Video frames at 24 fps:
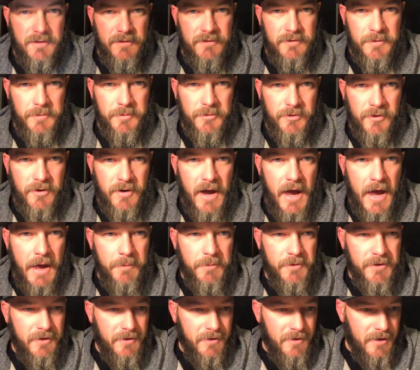
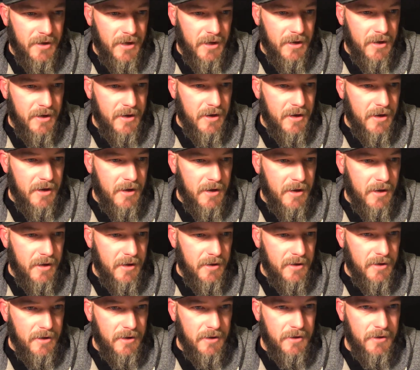Subscribe to
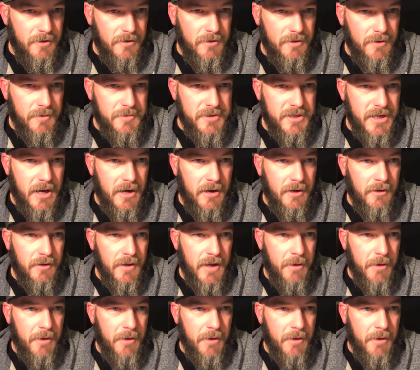the YouTube channel.